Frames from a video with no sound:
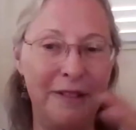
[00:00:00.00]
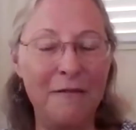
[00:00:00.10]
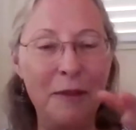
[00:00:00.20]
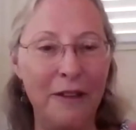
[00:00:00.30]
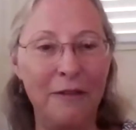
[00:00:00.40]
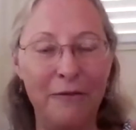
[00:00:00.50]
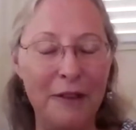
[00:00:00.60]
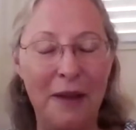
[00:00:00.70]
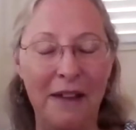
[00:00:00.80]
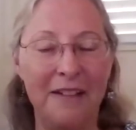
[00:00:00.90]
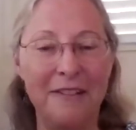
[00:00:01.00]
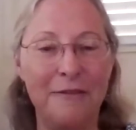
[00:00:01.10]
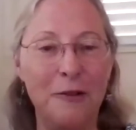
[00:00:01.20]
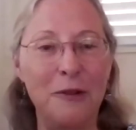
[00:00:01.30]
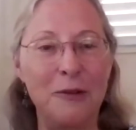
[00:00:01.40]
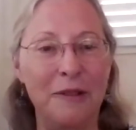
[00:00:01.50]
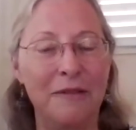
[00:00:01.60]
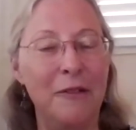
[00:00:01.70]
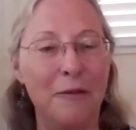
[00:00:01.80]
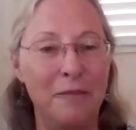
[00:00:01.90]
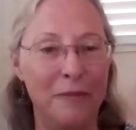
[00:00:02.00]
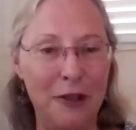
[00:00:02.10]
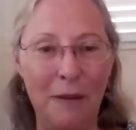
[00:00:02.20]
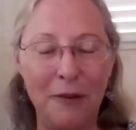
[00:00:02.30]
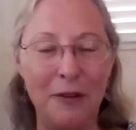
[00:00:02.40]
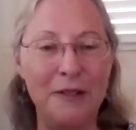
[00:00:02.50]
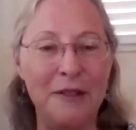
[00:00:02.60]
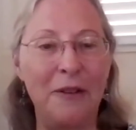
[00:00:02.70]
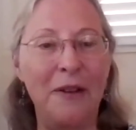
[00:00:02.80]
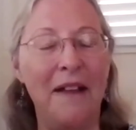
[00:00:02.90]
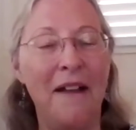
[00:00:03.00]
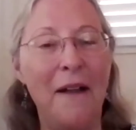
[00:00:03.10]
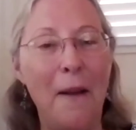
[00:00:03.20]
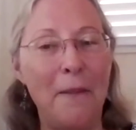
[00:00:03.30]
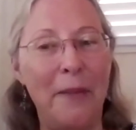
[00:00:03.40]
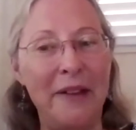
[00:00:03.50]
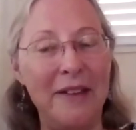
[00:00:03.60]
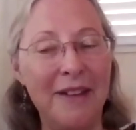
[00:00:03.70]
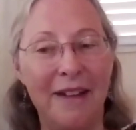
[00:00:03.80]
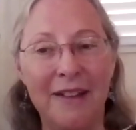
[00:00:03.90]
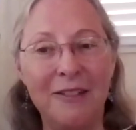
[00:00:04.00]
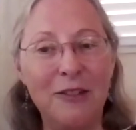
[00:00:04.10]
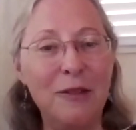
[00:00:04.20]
me feedback on the first, chapter or so. But yeah, it's just